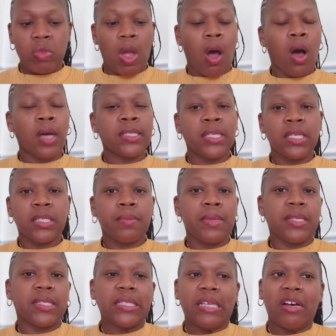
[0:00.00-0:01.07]
Autism
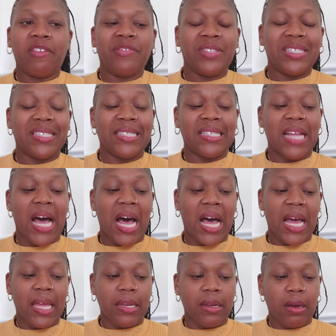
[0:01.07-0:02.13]
itself does
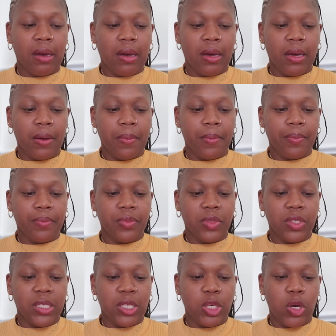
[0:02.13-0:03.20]
not
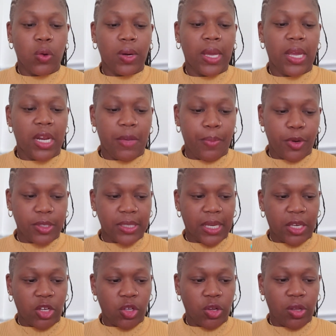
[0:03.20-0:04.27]
denote any
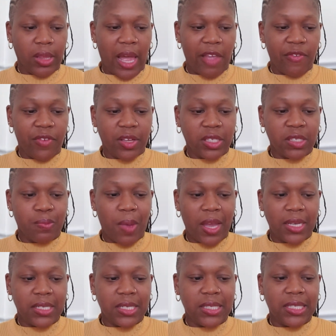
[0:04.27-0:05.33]
particular life
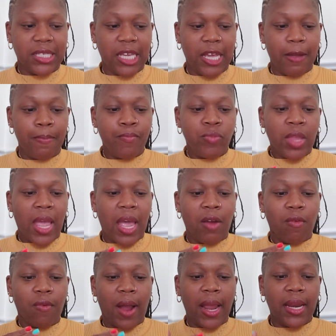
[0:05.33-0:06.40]
expectancy.
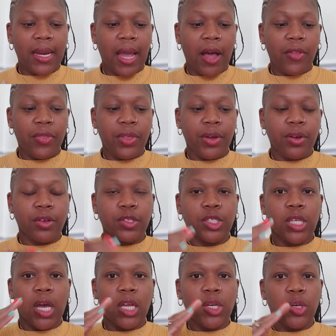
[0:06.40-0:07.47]
And right now, there's
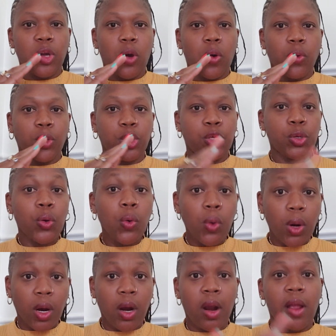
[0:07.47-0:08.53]
no
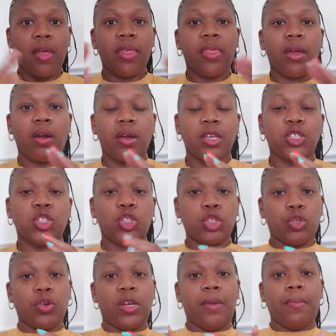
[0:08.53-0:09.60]
cure, there is
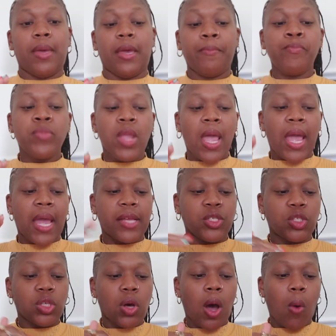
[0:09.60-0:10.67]
treatment. And
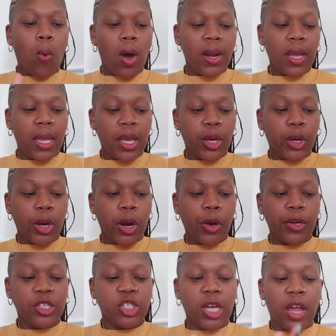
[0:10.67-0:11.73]
so I want to
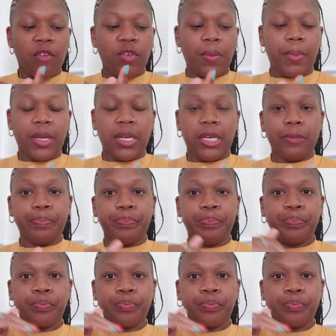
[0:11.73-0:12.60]
encourage everybody